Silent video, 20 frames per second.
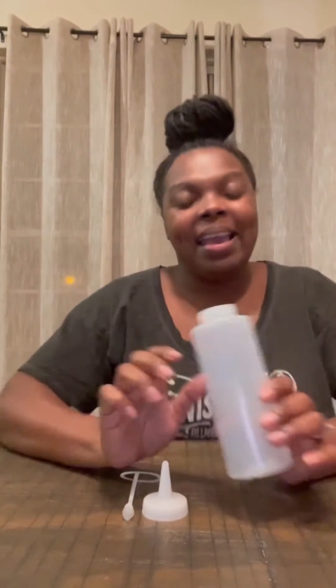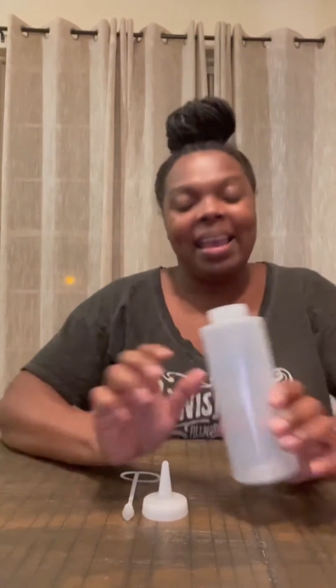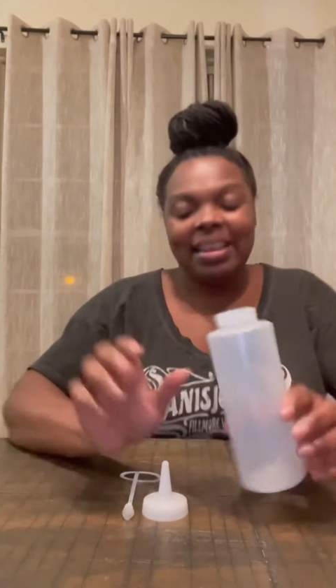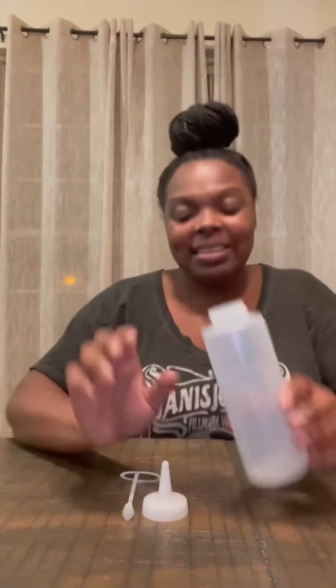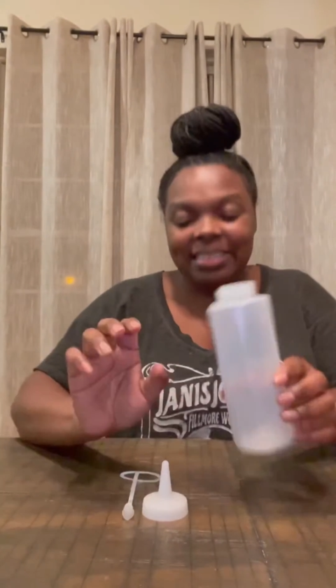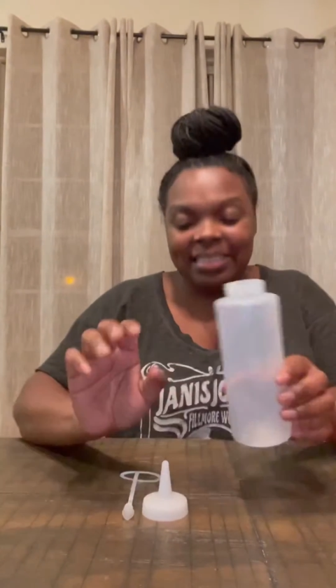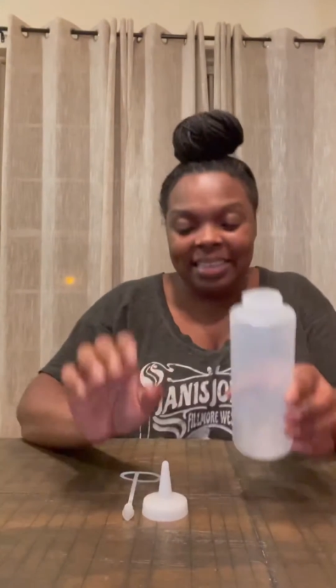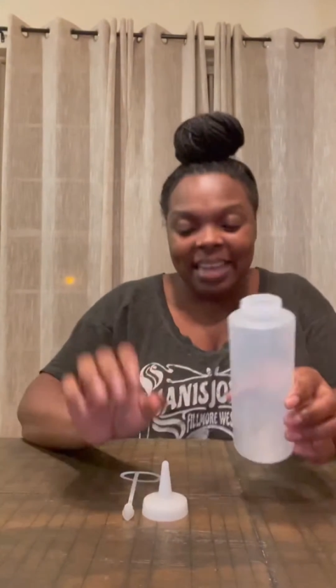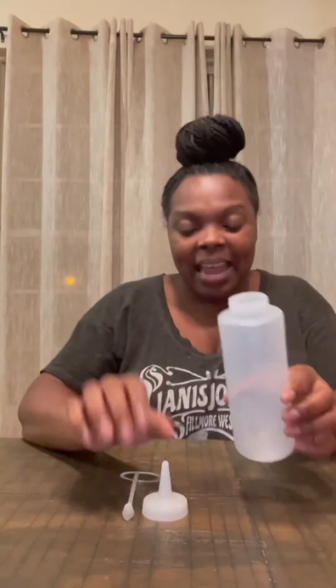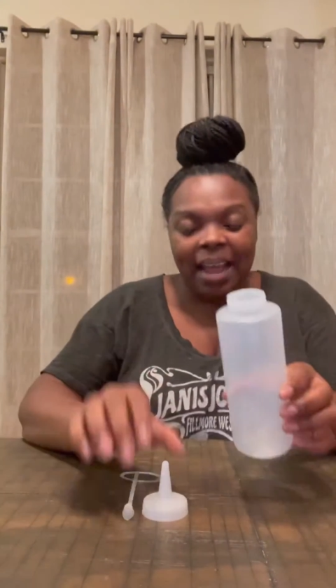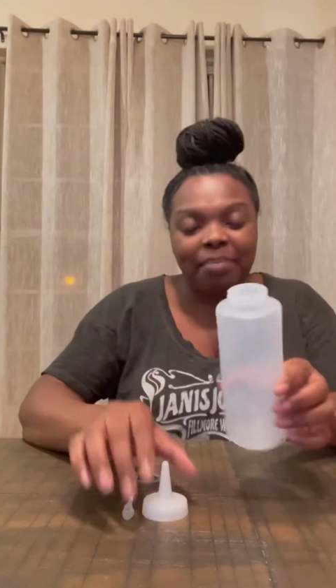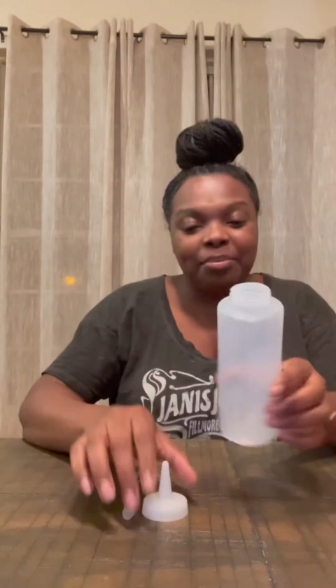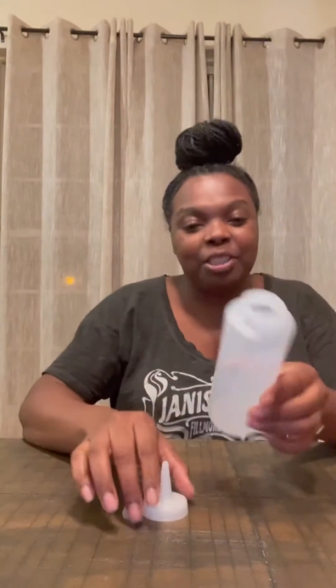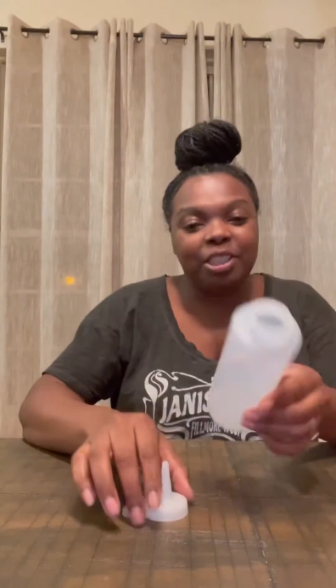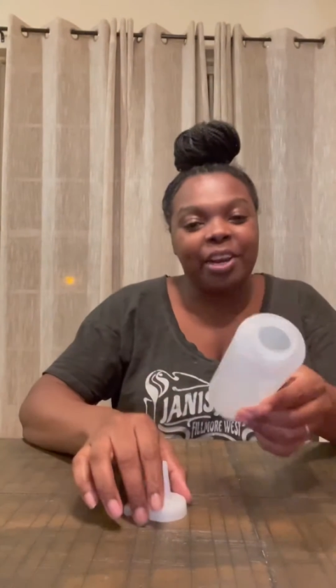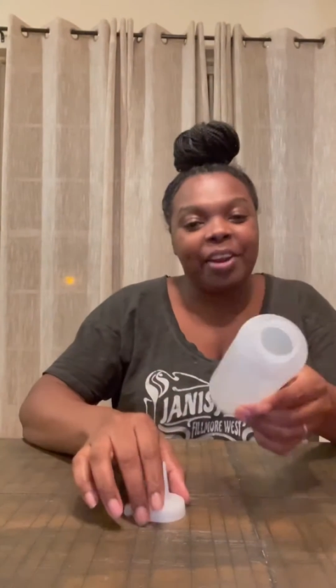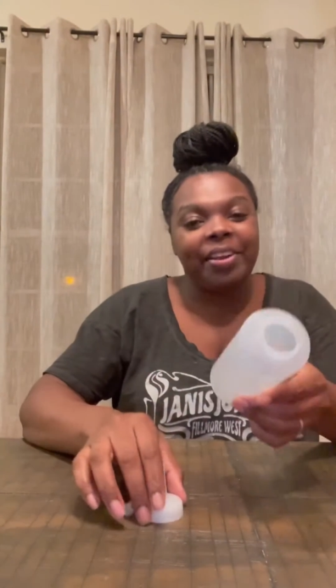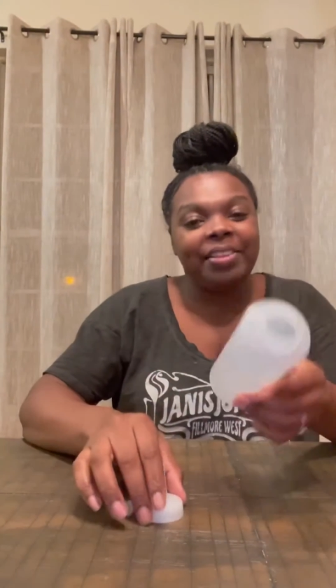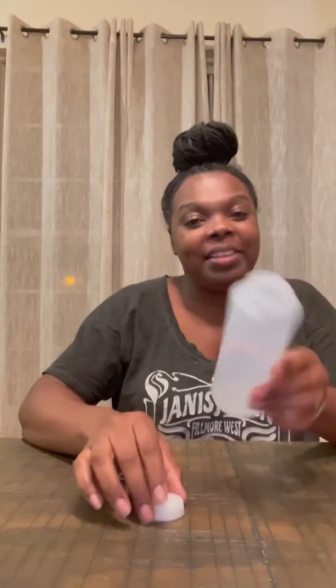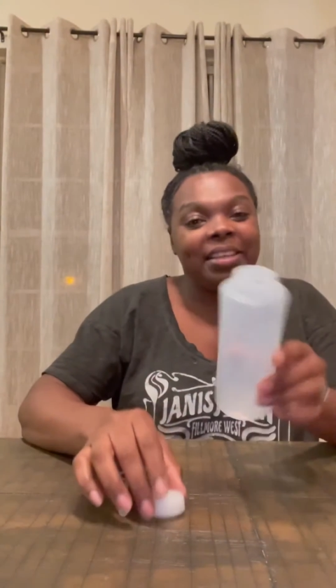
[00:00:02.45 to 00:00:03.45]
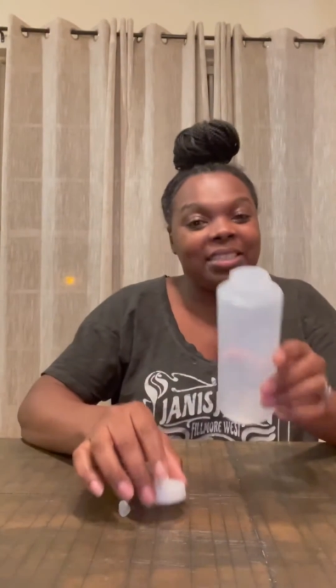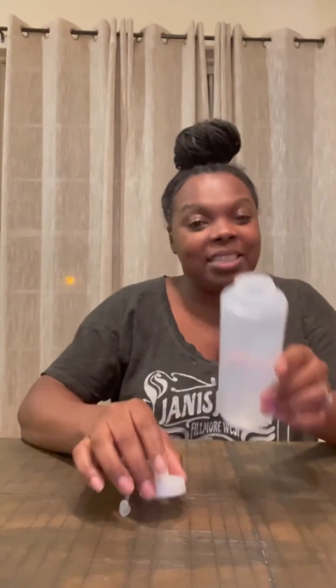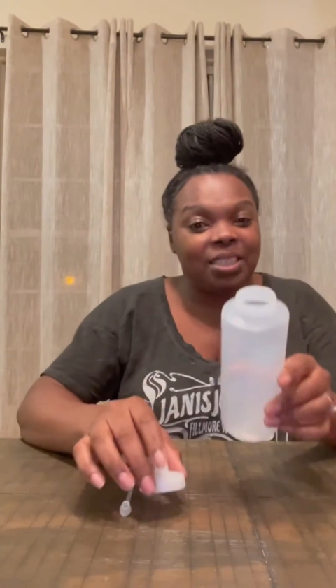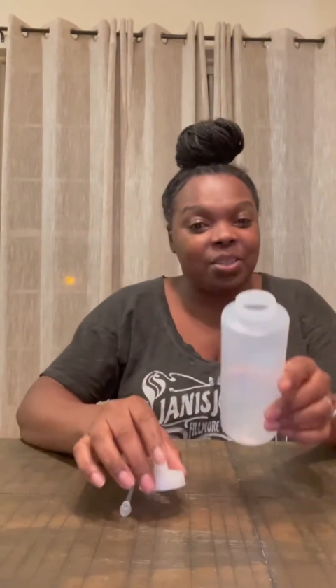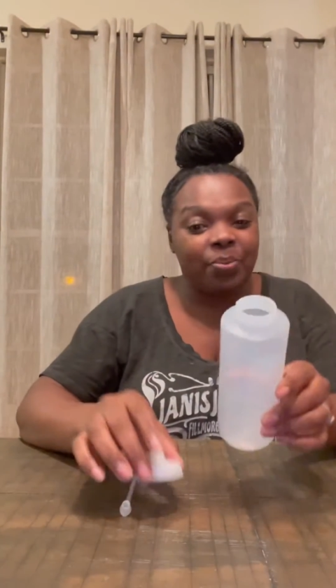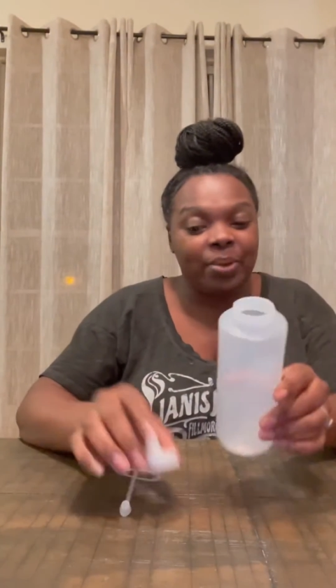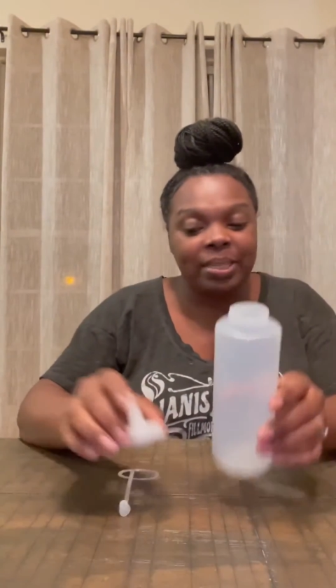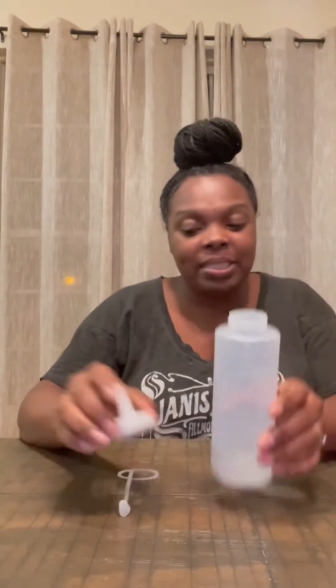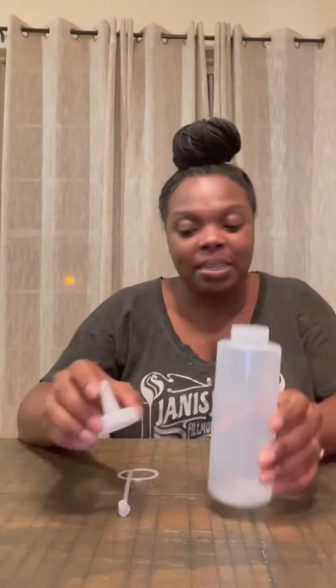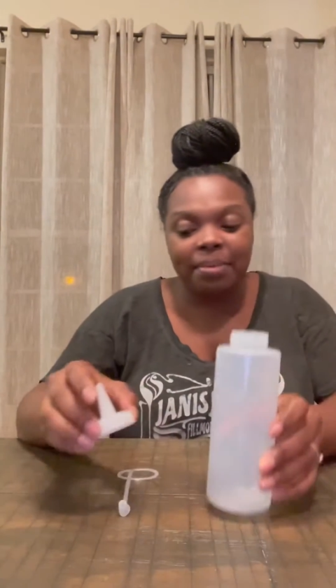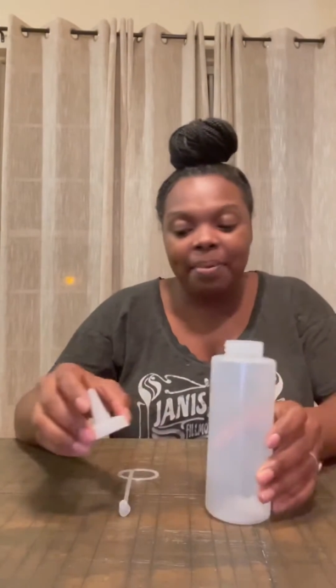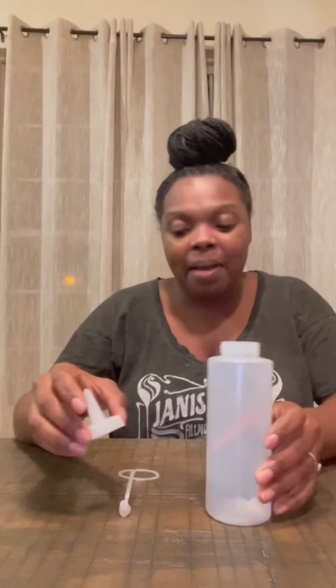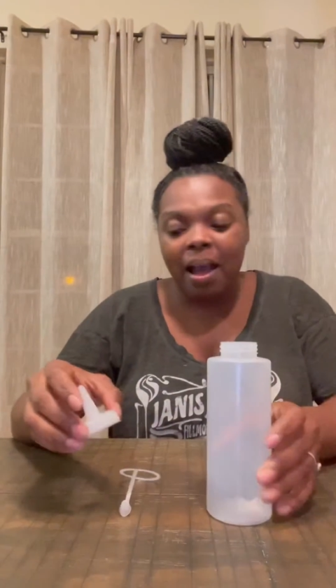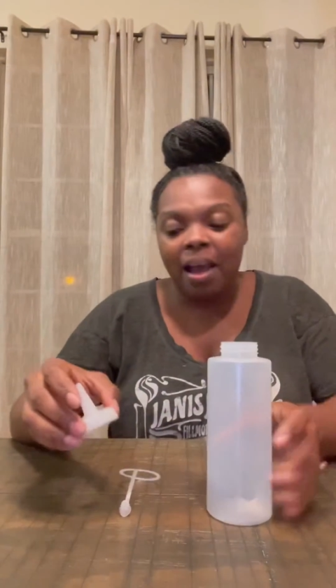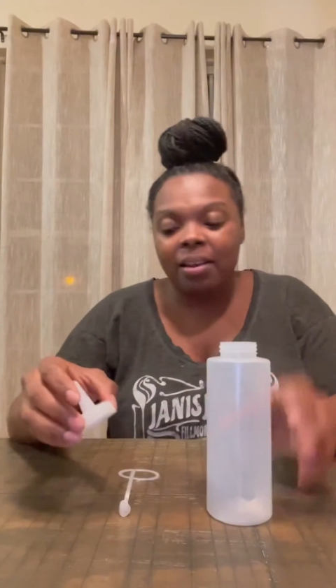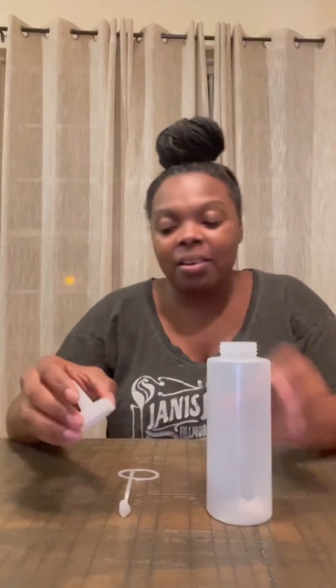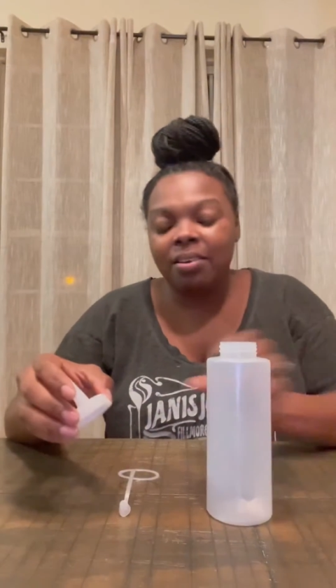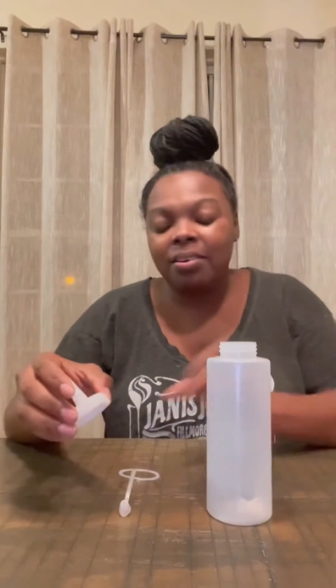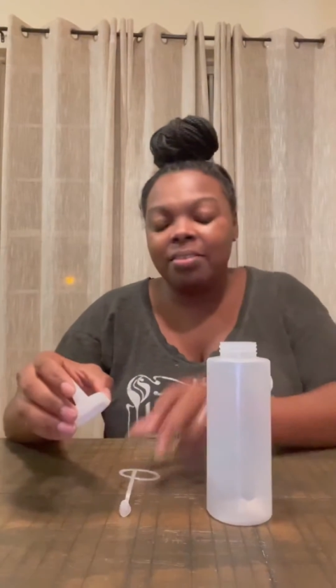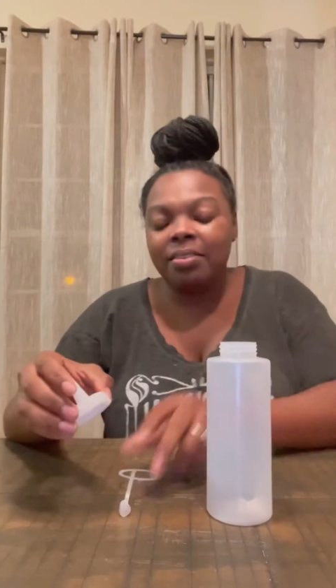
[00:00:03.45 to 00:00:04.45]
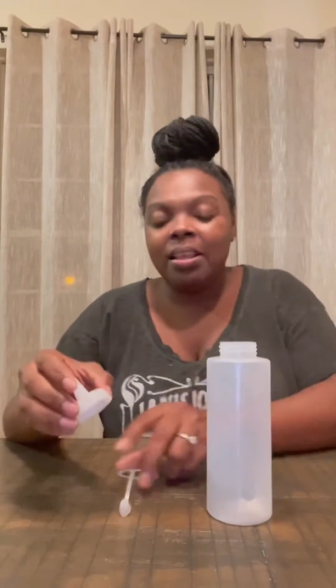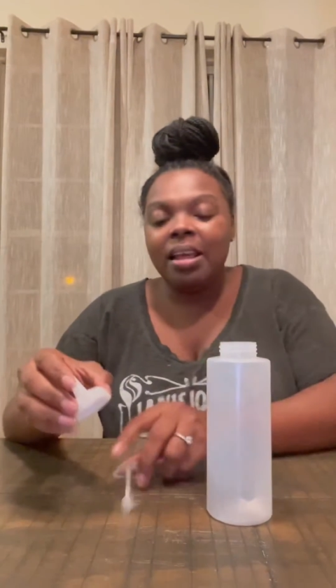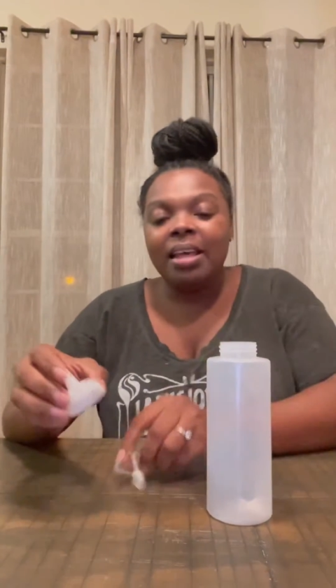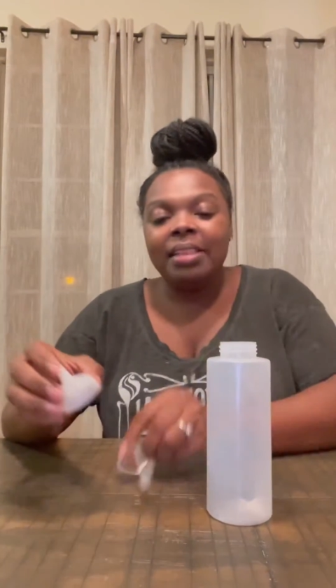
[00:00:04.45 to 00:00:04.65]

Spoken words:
and today I'm sharing this squeezy bottle.